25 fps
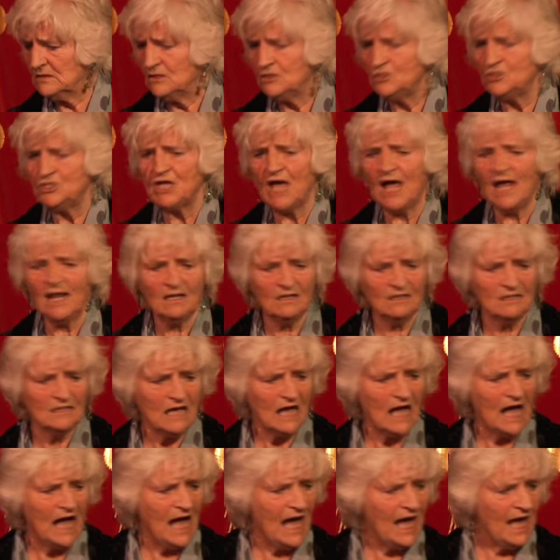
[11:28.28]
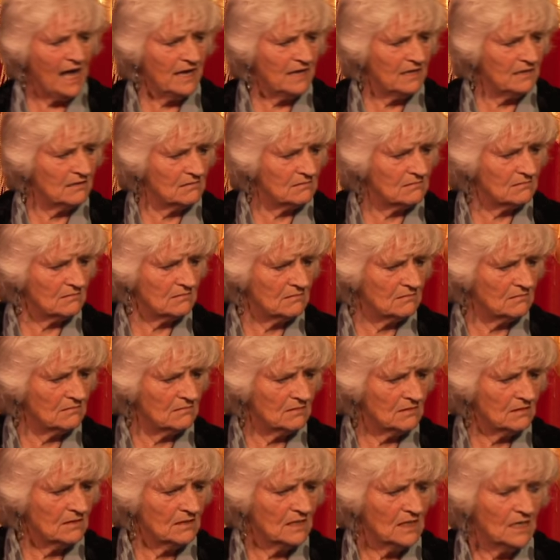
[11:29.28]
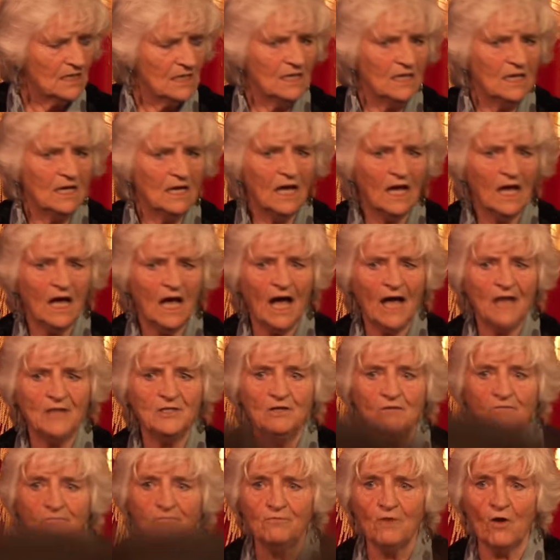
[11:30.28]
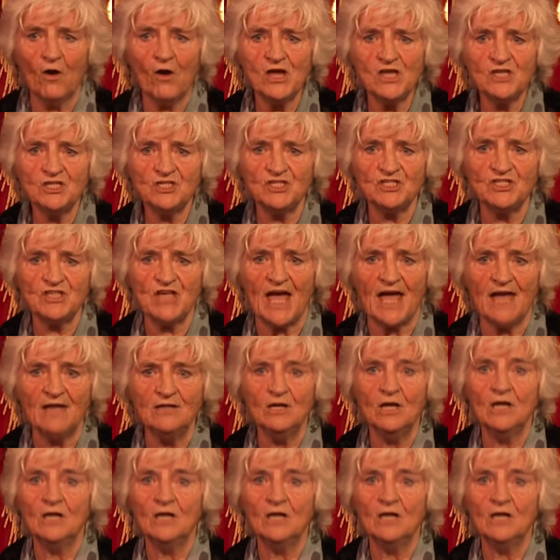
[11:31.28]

shall I? And a voice said,